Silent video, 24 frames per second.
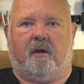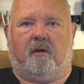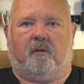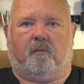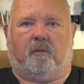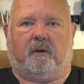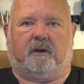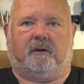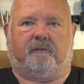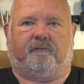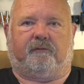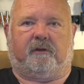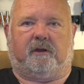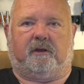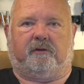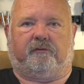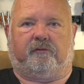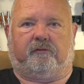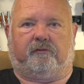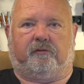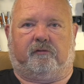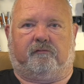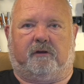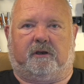One of these
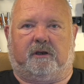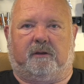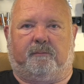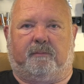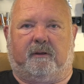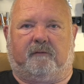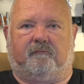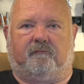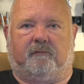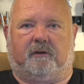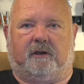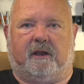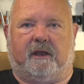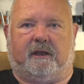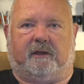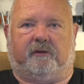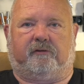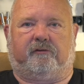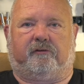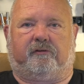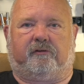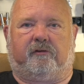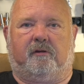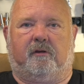has already been
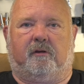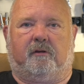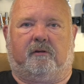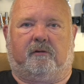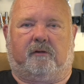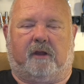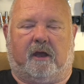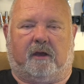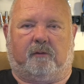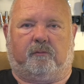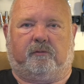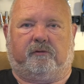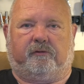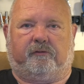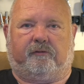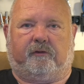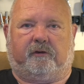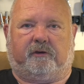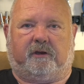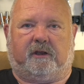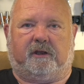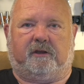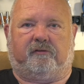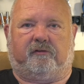released. That was
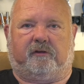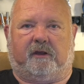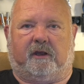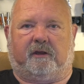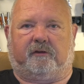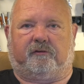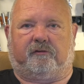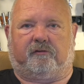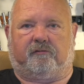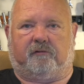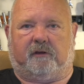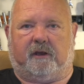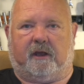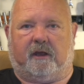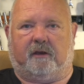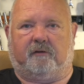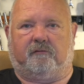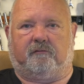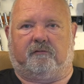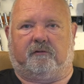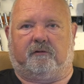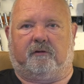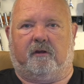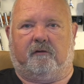the
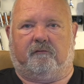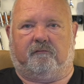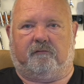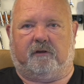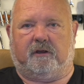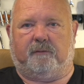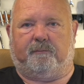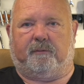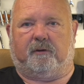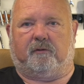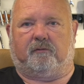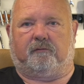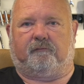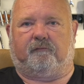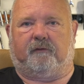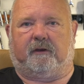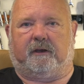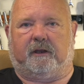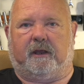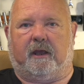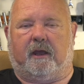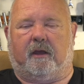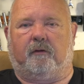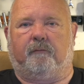DCS300 rebuild
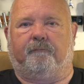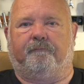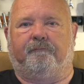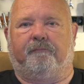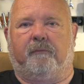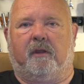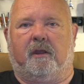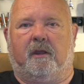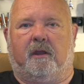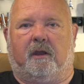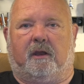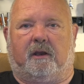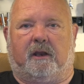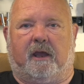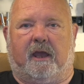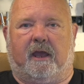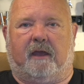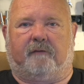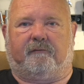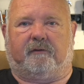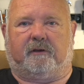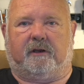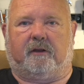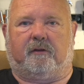video, and I
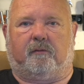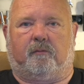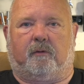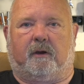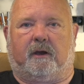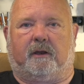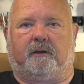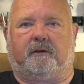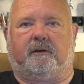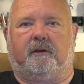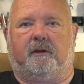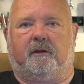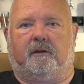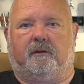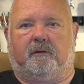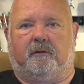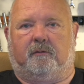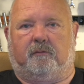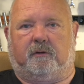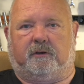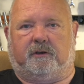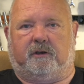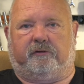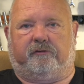have another one,
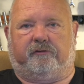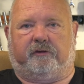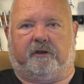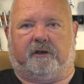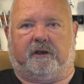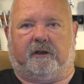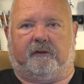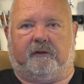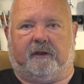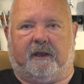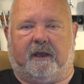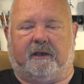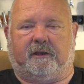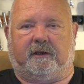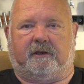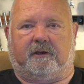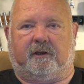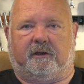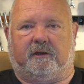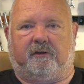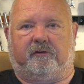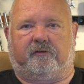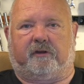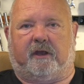which is still at the
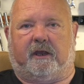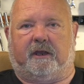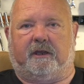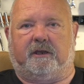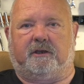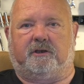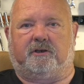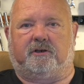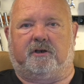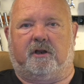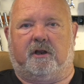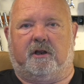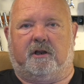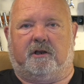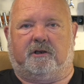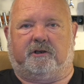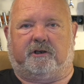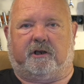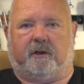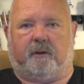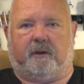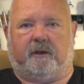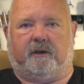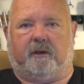editing stage,
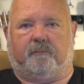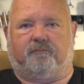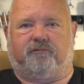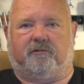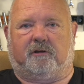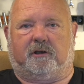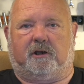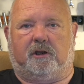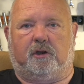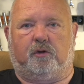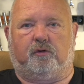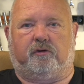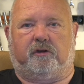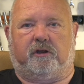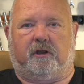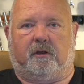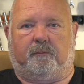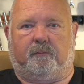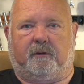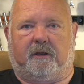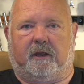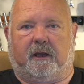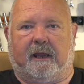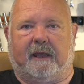showing a
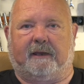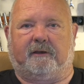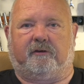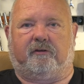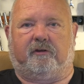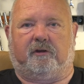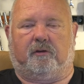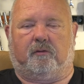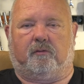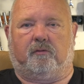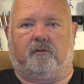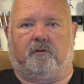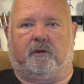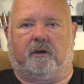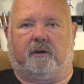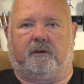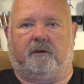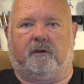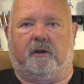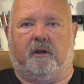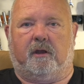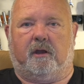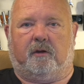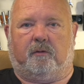Preludium Galanti
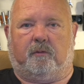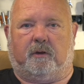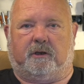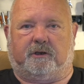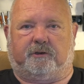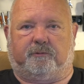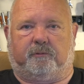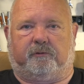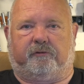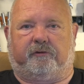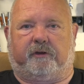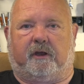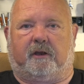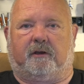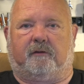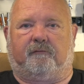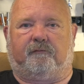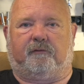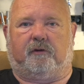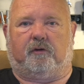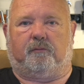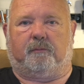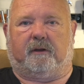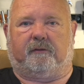organ, which was done a
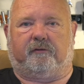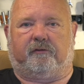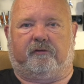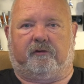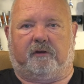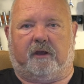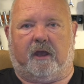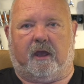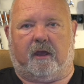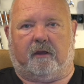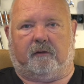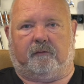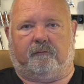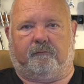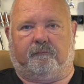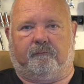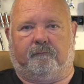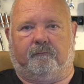few months ago.